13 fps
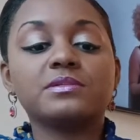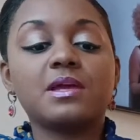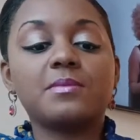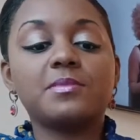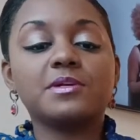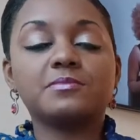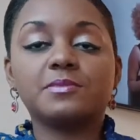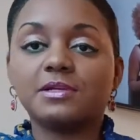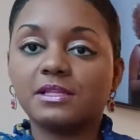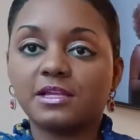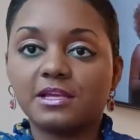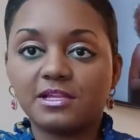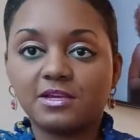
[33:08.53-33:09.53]
That must be a
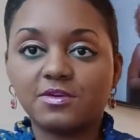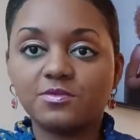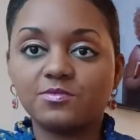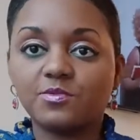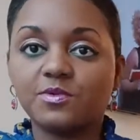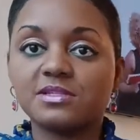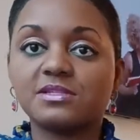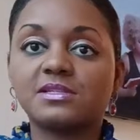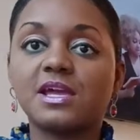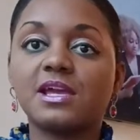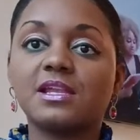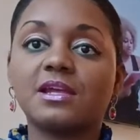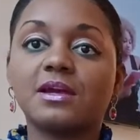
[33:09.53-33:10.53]
lady who was
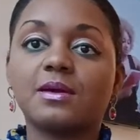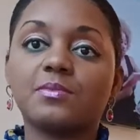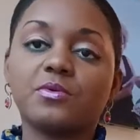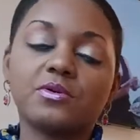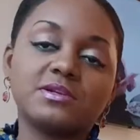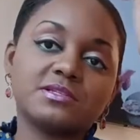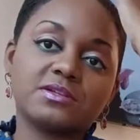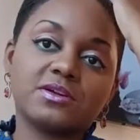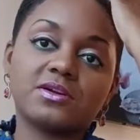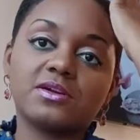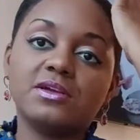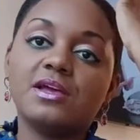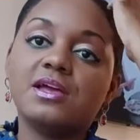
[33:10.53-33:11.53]
dating a prisoner,